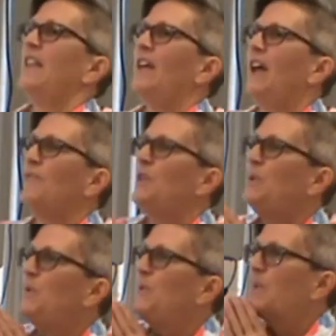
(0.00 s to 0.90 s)
have
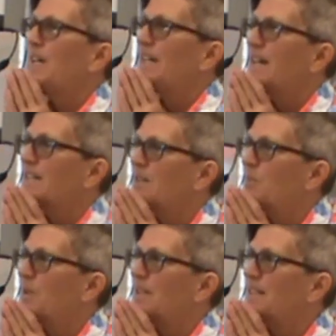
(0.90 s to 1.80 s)
you connected
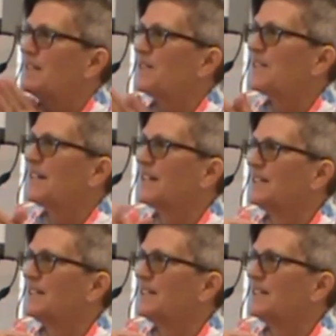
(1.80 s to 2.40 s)
with, there's a,